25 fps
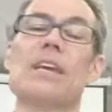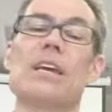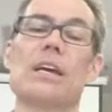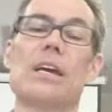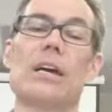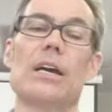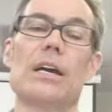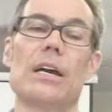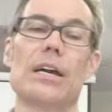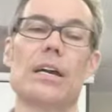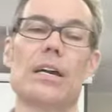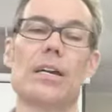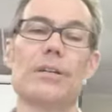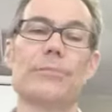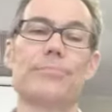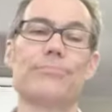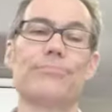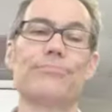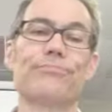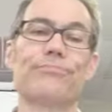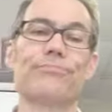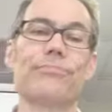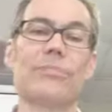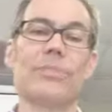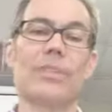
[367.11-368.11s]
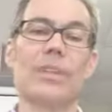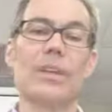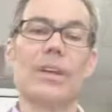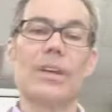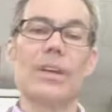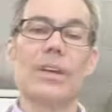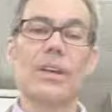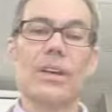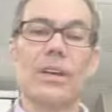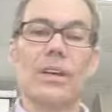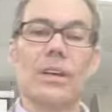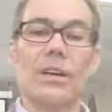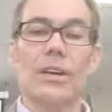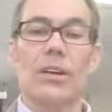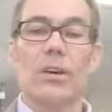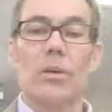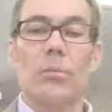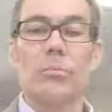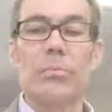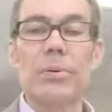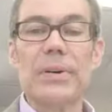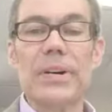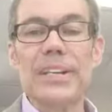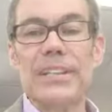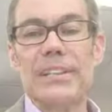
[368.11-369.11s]

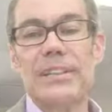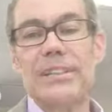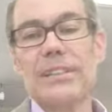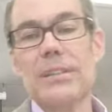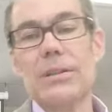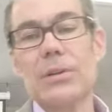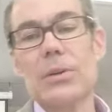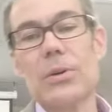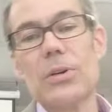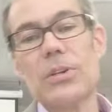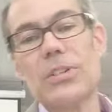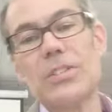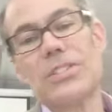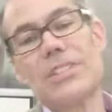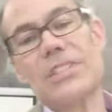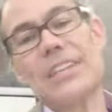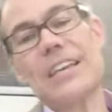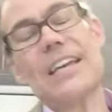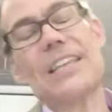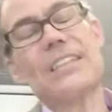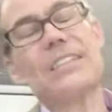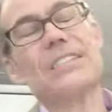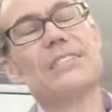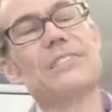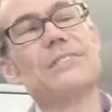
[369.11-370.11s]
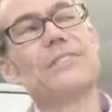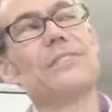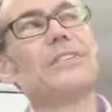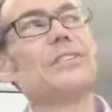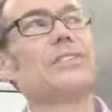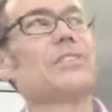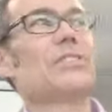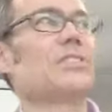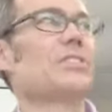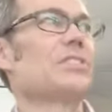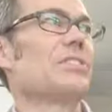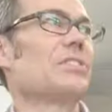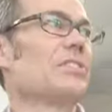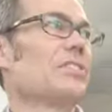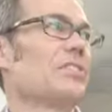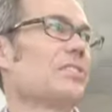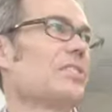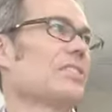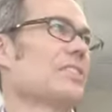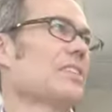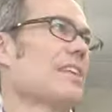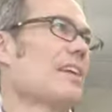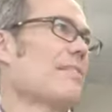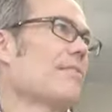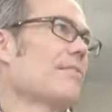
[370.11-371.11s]
But the Lord says in verses
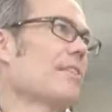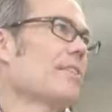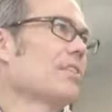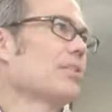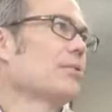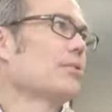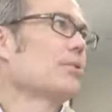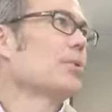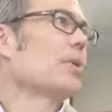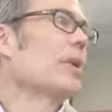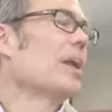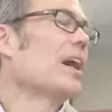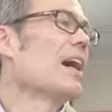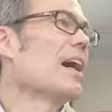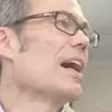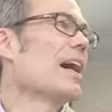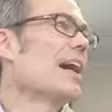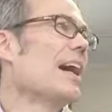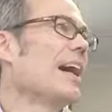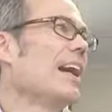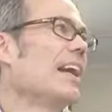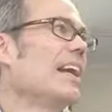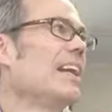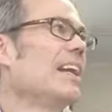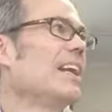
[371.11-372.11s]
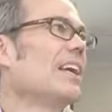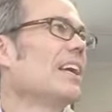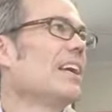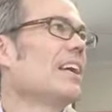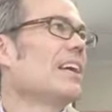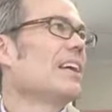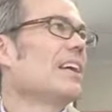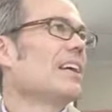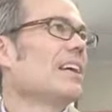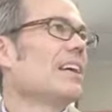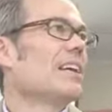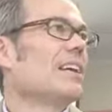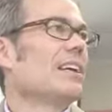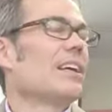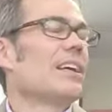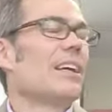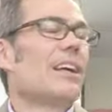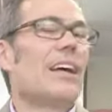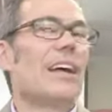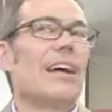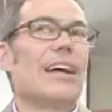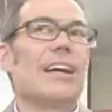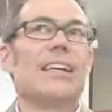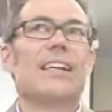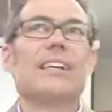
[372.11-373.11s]
7 through 9,
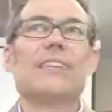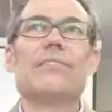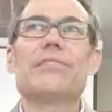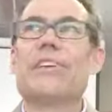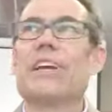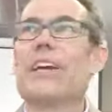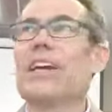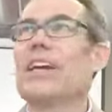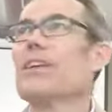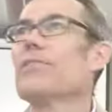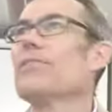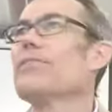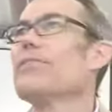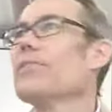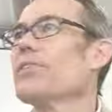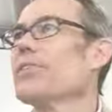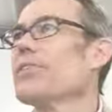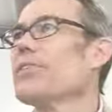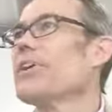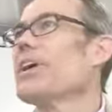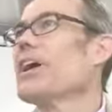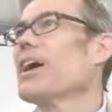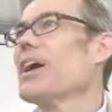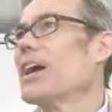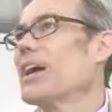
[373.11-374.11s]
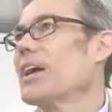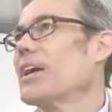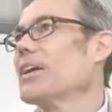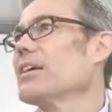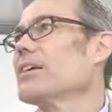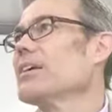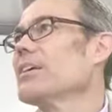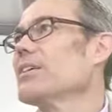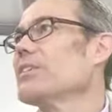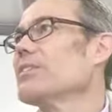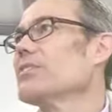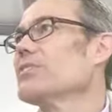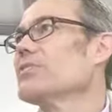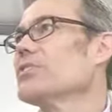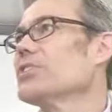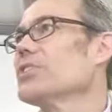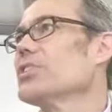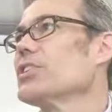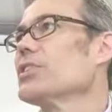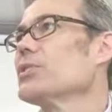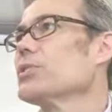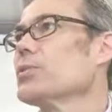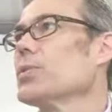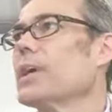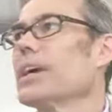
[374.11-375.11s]
give careful thought to
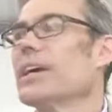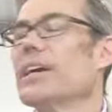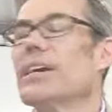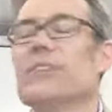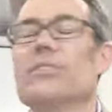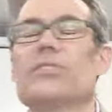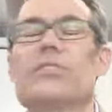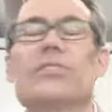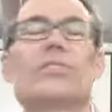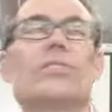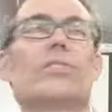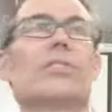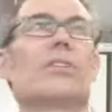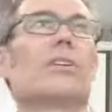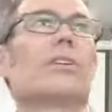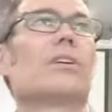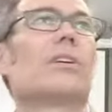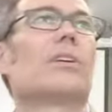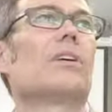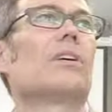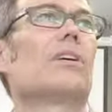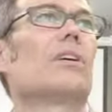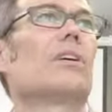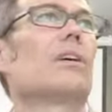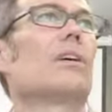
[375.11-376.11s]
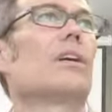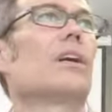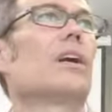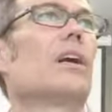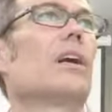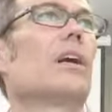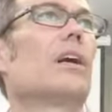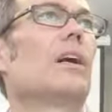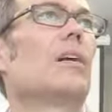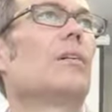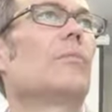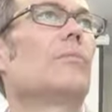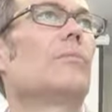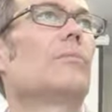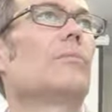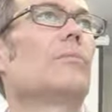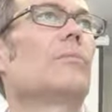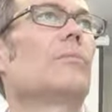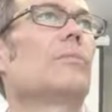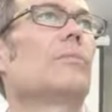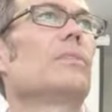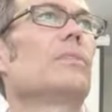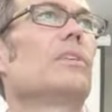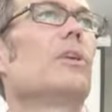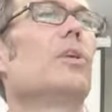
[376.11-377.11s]
your ways.
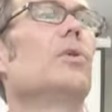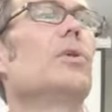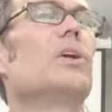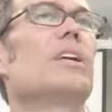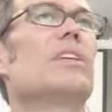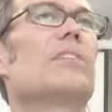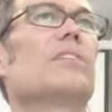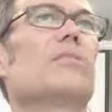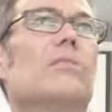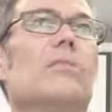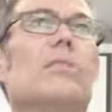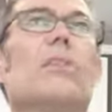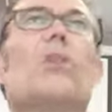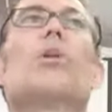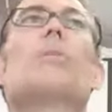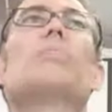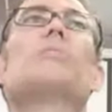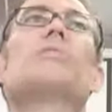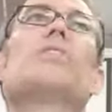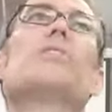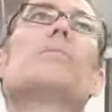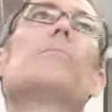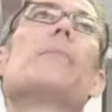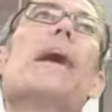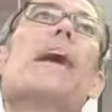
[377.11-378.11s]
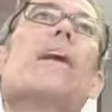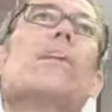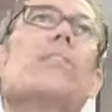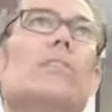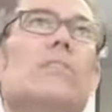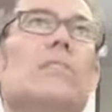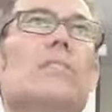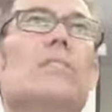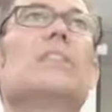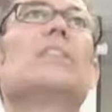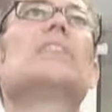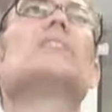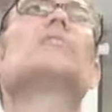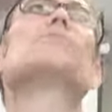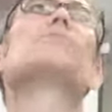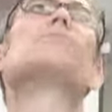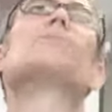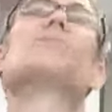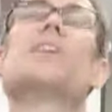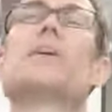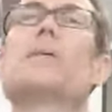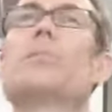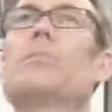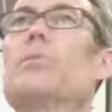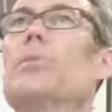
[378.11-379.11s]
Go up to the mountain, get some
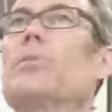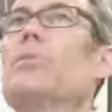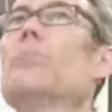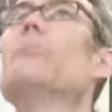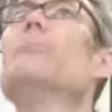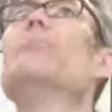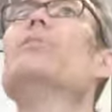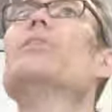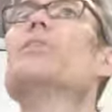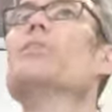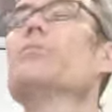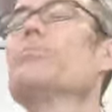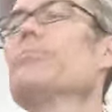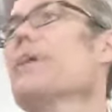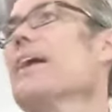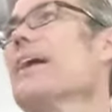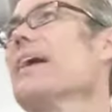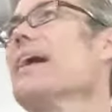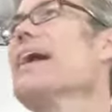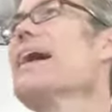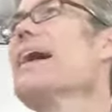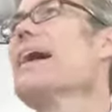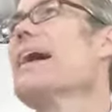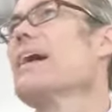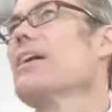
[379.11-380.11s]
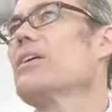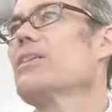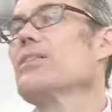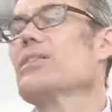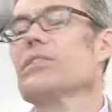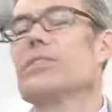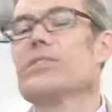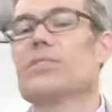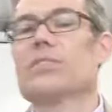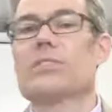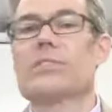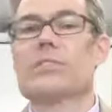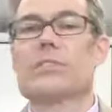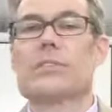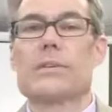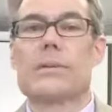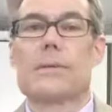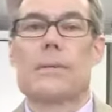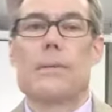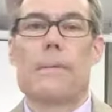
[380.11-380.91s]
timber and build my house.